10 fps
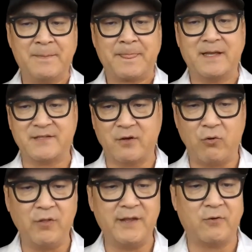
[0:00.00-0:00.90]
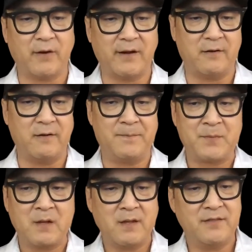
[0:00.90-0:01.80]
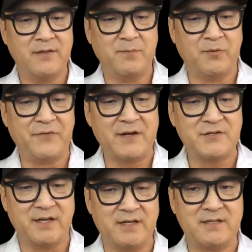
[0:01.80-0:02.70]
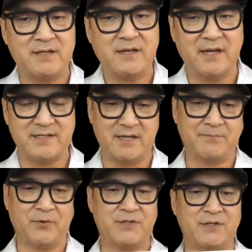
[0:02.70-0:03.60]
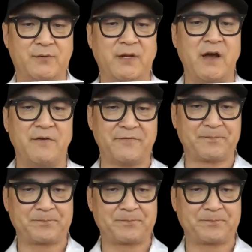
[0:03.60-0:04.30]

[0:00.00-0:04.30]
is the holy grail the perfectionist is in pursuit of.